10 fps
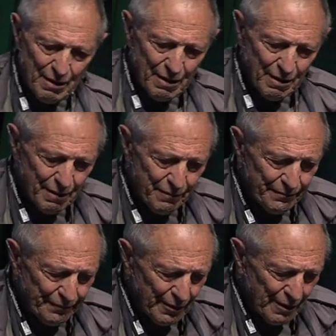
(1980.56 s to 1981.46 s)

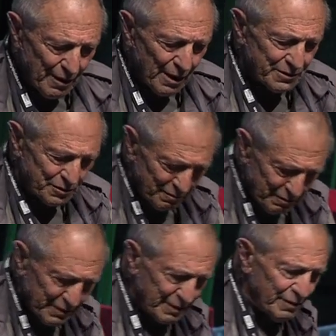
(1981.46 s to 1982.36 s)
I
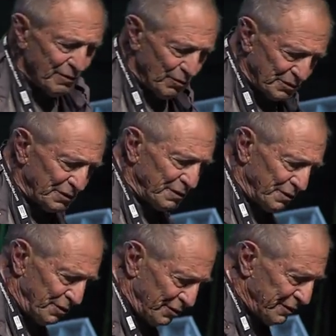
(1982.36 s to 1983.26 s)
simply was
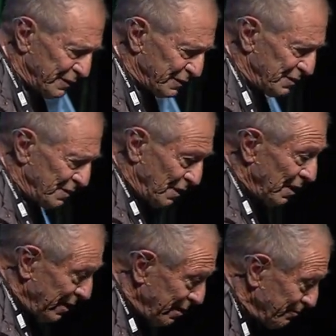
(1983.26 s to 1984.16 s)
curious. I
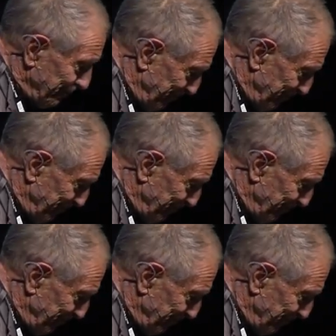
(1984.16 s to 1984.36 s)
am.